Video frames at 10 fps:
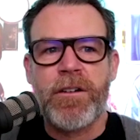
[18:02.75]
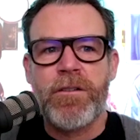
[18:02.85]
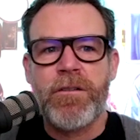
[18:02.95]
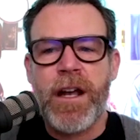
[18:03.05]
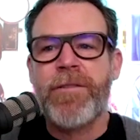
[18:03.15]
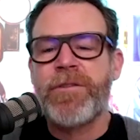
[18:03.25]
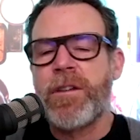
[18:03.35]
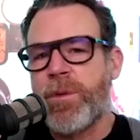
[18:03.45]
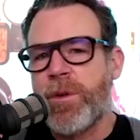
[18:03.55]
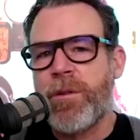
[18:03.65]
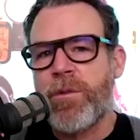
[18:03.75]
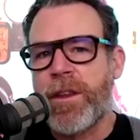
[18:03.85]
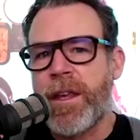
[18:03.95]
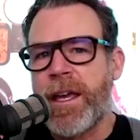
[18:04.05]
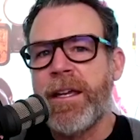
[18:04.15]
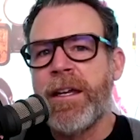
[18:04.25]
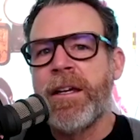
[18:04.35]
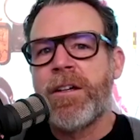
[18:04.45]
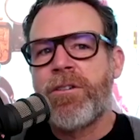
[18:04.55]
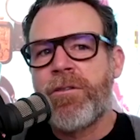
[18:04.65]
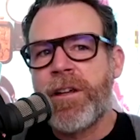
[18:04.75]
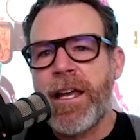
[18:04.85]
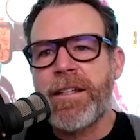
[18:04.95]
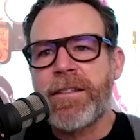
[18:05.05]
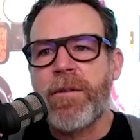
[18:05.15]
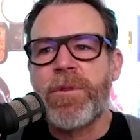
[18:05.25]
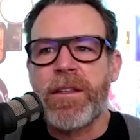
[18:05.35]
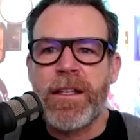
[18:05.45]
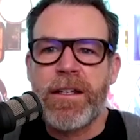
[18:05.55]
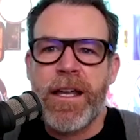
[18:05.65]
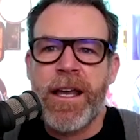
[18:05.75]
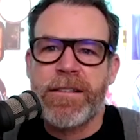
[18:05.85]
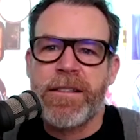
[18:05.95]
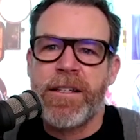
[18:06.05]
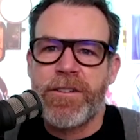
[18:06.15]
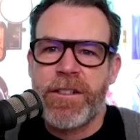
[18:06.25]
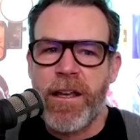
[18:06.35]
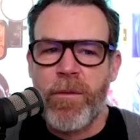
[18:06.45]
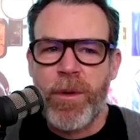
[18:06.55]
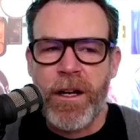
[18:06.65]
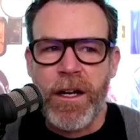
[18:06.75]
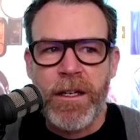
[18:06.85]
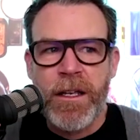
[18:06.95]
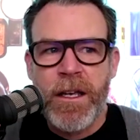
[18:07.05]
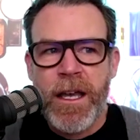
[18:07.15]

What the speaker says: craft to the point where they create something that has their stamp on it.